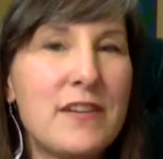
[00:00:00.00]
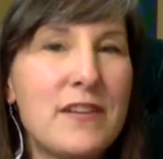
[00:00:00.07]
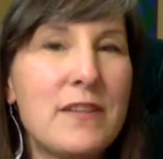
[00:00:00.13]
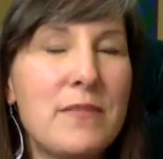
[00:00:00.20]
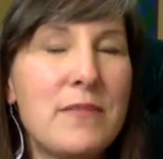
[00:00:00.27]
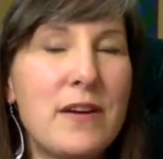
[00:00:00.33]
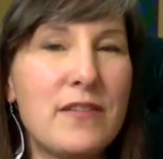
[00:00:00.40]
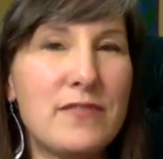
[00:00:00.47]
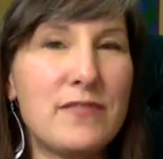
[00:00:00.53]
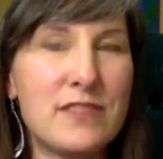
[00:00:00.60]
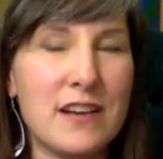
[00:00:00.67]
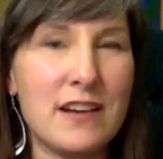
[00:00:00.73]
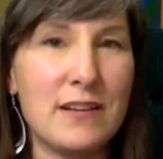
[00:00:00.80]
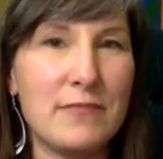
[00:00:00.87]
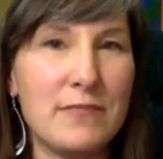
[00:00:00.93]
amount of
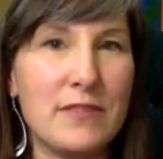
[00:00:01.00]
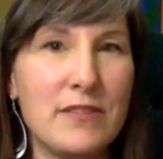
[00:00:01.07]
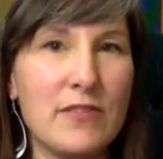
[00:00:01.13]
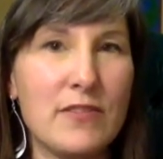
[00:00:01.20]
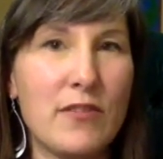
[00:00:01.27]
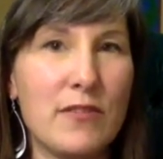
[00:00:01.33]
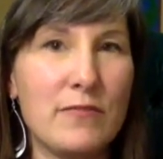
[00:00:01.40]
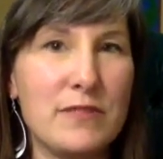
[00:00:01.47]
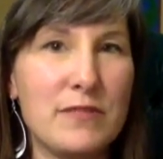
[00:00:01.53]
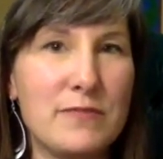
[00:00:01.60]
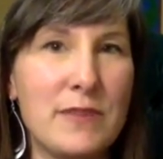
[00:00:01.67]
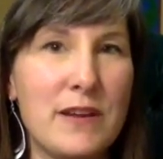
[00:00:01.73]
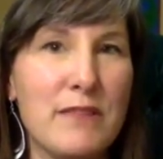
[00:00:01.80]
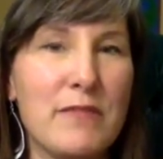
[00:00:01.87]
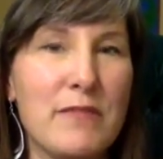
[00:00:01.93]
time that you're going to be
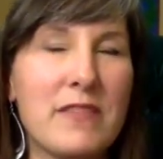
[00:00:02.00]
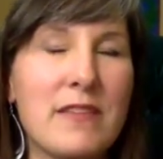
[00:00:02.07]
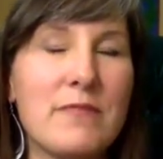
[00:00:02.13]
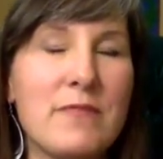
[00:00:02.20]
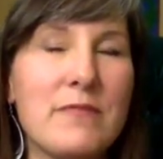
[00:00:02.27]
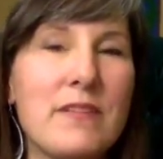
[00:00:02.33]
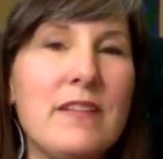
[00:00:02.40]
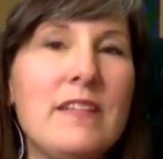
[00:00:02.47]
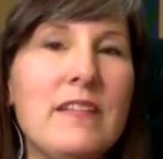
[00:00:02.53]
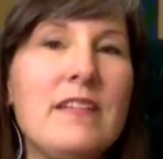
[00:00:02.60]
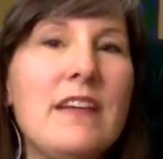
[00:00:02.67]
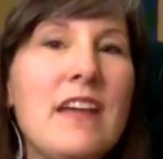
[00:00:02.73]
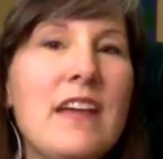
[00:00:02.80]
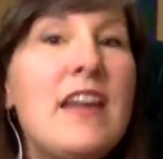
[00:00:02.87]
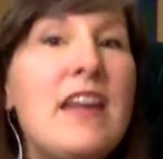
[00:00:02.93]
spending with them,
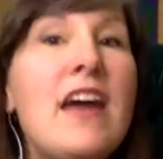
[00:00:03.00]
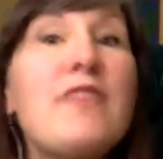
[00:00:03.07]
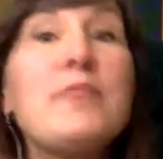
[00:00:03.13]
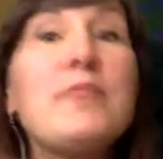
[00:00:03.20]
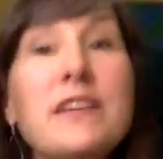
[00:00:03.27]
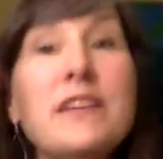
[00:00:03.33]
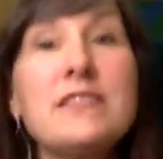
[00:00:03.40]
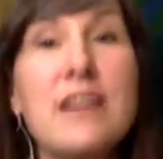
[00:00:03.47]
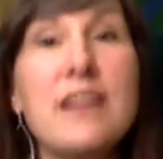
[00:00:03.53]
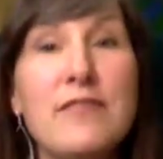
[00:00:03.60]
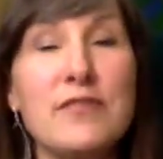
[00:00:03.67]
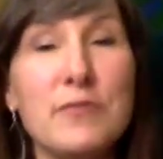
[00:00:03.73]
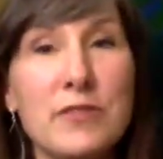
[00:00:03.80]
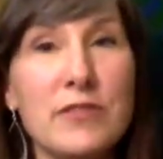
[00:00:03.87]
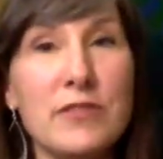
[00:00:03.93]
and then have plans
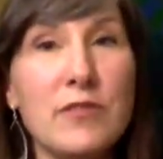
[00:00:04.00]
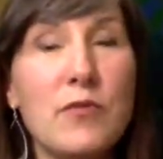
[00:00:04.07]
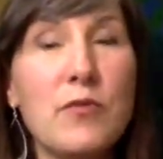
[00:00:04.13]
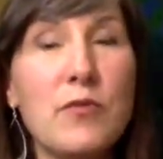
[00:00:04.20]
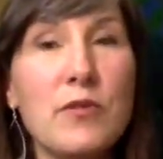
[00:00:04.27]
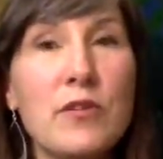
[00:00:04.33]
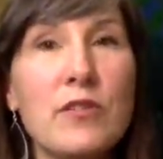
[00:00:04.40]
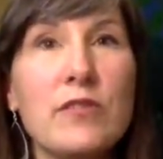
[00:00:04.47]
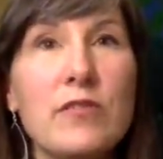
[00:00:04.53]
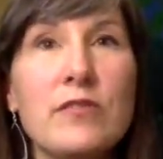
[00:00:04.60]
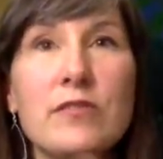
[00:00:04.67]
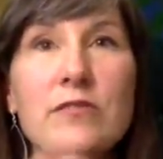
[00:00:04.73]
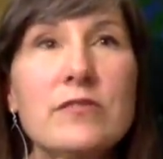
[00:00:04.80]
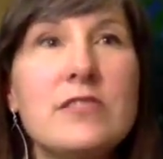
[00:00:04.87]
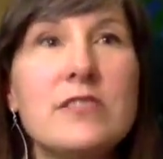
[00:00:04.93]
afterward, or
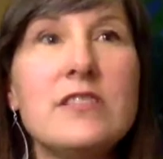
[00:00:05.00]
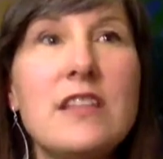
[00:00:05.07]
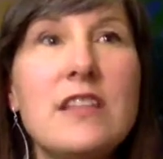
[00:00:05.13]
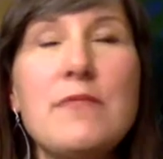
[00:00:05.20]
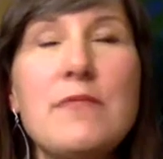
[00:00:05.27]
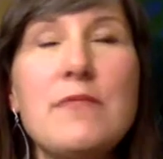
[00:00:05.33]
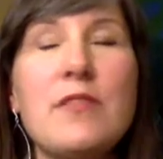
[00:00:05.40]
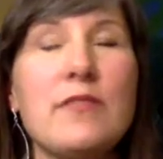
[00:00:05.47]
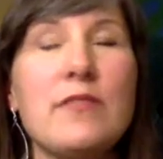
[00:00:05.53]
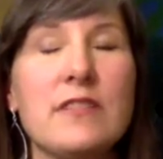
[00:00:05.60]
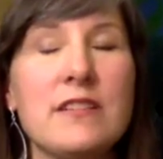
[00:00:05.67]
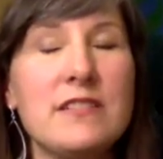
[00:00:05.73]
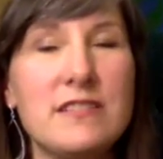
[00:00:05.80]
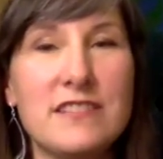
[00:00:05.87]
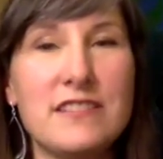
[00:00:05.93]
just let them know
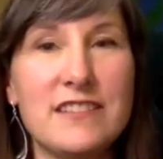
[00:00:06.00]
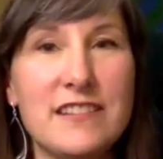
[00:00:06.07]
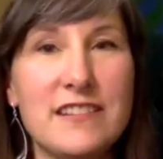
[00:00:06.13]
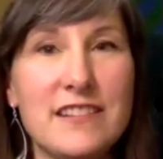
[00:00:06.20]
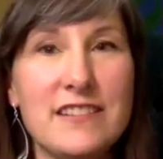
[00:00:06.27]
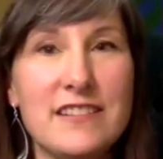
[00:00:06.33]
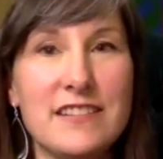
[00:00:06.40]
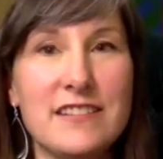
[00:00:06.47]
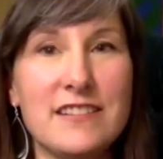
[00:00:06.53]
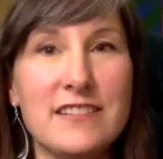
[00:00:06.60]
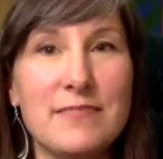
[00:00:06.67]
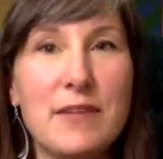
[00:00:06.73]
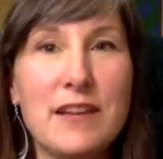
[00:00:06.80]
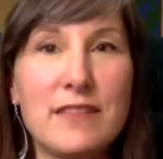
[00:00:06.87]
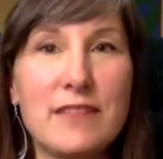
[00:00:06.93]
this is
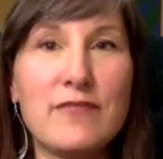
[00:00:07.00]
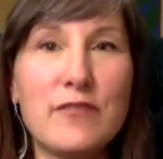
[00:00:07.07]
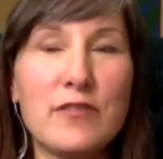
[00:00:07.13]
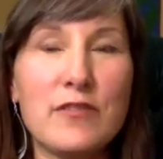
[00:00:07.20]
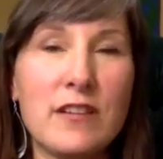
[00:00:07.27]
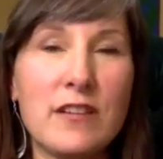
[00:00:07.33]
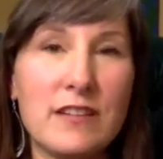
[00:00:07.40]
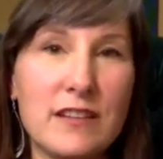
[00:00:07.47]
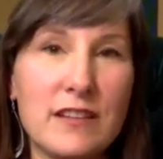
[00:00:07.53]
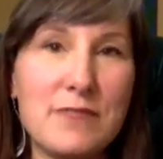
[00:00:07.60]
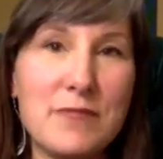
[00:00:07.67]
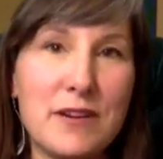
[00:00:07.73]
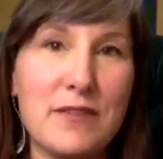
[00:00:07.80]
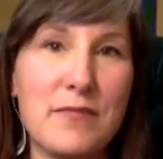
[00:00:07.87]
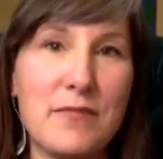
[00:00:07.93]
make it for a
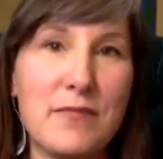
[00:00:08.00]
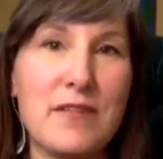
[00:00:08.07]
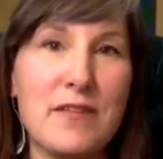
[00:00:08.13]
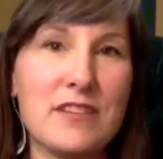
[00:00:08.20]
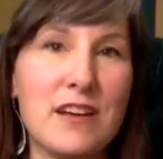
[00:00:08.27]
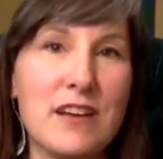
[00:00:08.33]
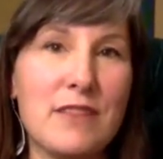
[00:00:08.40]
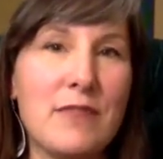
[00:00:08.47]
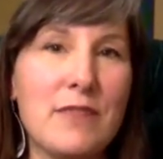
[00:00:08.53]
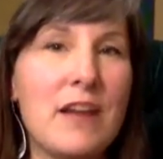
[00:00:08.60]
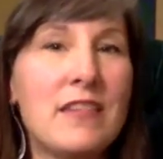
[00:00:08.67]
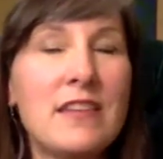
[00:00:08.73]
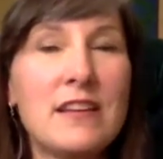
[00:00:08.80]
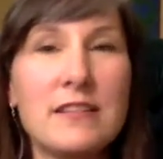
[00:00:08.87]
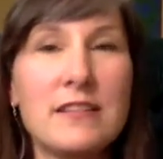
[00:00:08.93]
limited amount of time. I
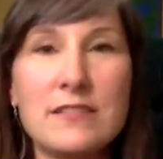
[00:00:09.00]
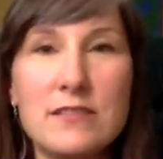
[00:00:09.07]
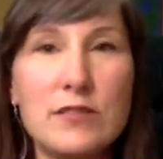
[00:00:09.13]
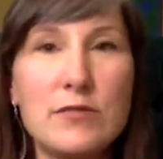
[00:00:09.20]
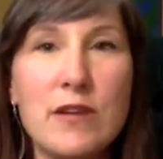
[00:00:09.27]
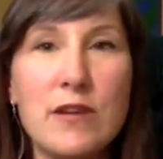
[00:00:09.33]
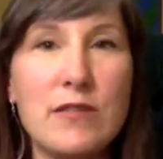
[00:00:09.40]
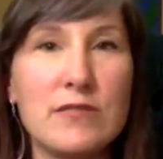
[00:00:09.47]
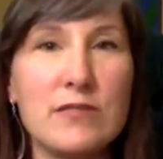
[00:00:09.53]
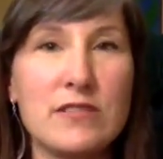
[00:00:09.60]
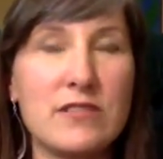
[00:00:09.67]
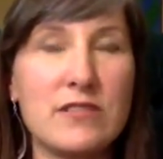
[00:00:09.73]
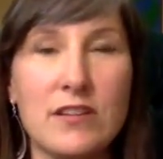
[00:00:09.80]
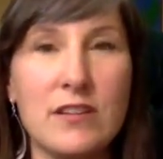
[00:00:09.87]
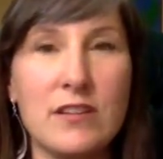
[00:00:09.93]
think 2 hours is
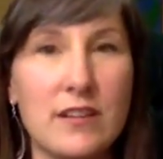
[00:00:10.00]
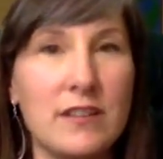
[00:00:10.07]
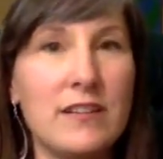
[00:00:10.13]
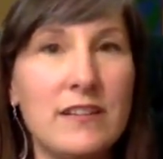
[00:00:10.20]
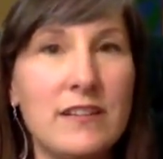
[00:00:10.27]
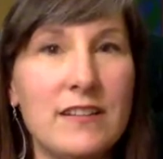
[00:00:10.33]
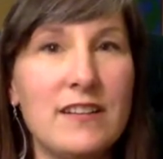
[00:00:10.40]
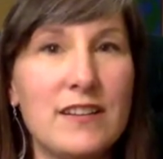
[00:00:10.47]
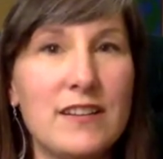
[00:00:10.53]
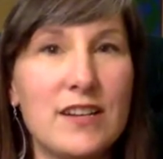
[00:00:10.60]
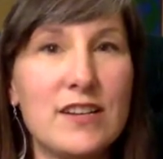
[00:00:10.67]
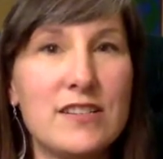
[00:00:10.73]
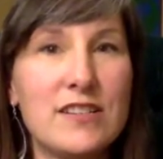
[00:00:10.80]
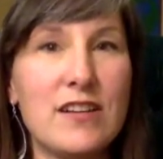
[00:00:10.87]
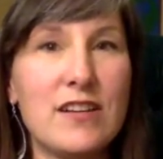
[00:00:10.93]
a good
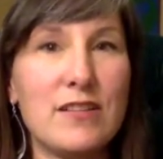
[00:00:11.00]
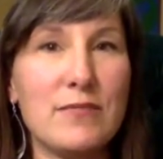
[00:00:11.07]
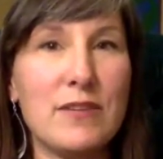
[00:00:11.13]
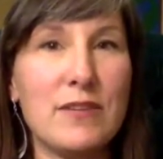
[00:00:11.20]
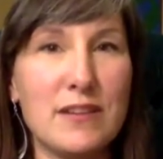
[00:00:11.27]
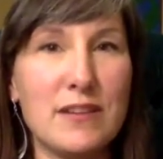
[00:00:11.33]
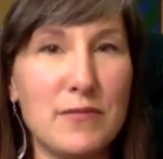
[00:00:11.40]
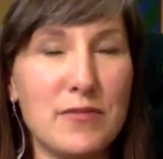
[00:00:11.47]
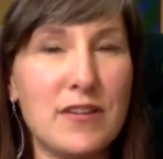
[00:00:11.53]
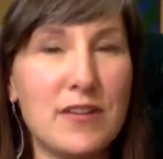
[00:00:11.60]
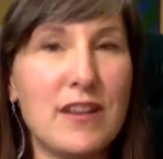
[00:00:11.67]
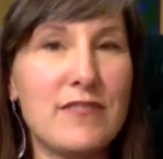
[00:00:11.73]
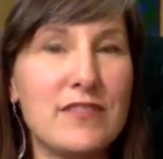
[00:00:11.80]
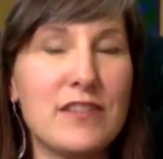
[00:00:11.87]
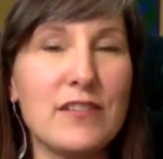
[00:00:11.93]
solid amount of time. You can
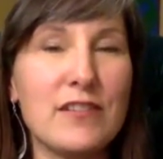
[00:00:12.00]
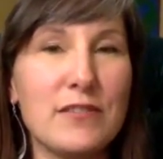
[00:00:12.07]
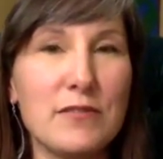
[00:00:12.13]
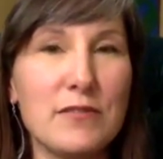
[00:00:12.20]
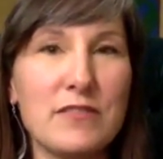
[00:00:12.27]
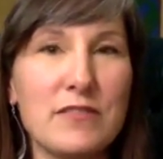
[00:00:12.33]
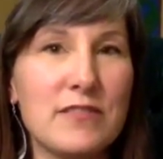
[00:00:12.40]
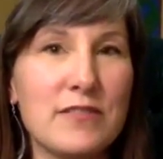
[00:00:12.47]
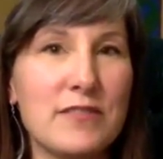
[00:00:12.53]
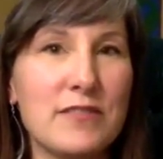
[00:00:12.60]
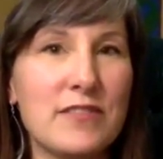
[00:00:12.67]
have dinner or